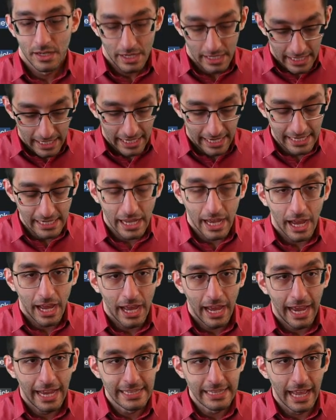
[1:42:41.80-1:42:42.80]
And
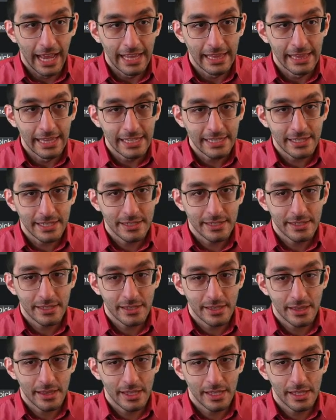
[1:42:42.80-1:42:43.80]
and this is
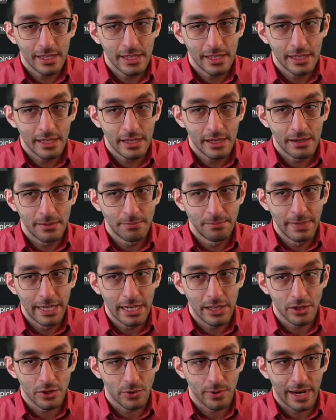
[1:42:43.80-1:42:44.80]
the
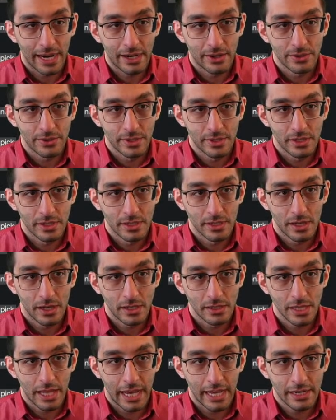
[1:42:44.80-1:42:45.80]
middle ground. A
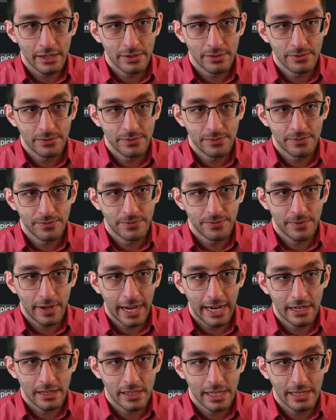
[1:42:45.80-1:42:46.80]
lot of
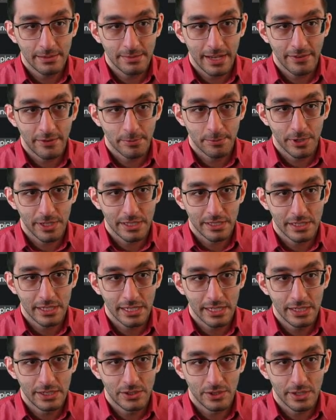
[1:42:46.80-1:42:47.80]
idle games have a
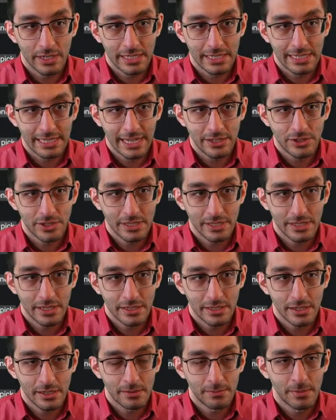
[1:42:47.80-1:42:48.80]
prestige or an ascension
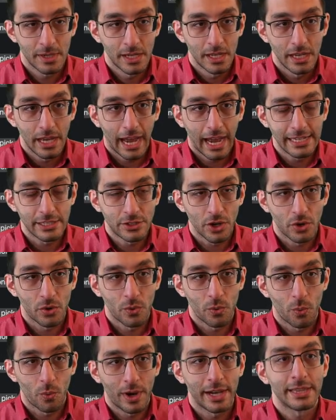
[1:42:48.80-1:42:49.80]
system. I don't
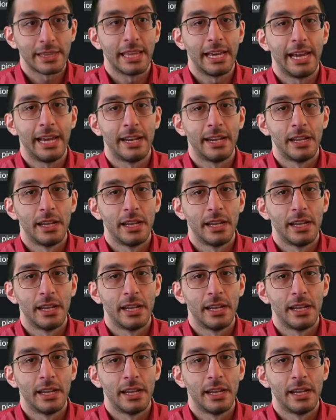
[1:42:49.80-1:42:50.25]
want that.